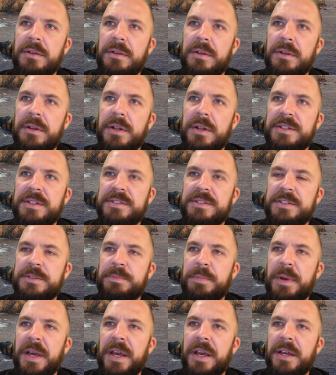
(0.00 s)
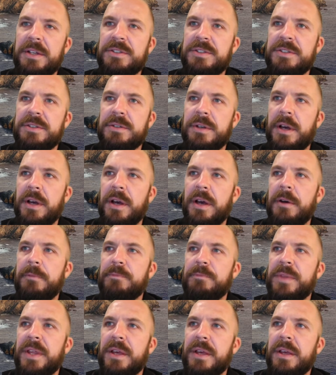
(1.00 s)
lists page,
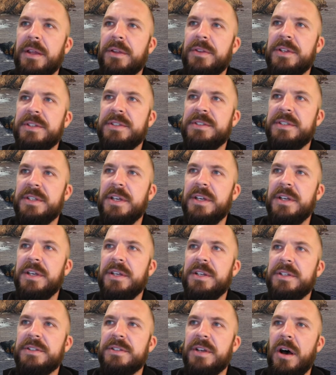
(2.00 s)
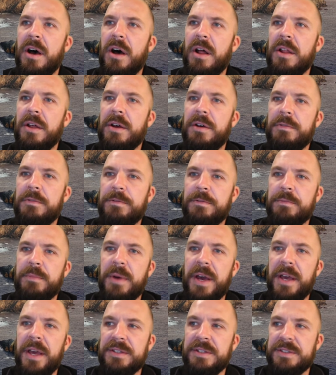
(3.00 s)
this is all of
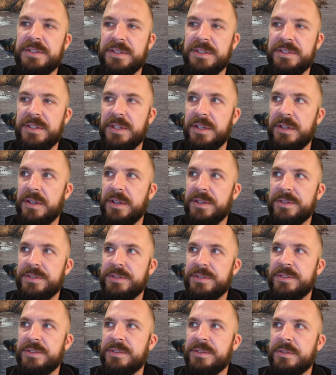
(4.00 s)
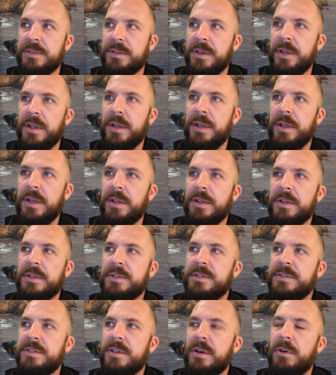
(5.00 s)
my existing lists.
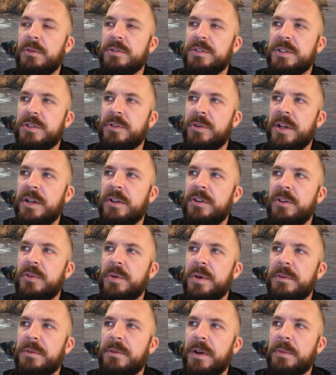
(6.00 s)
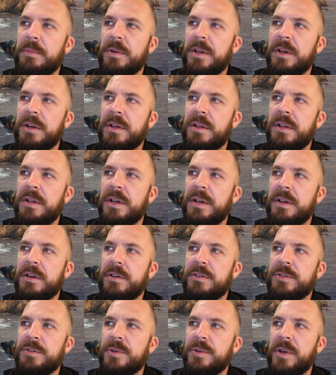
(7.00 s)
So to create a new one, I'm going to click
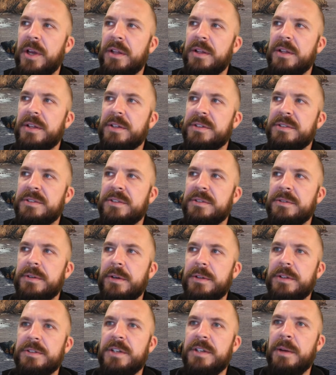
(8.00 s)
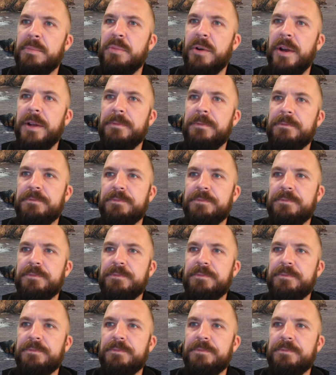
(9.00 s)
Create List on the top right.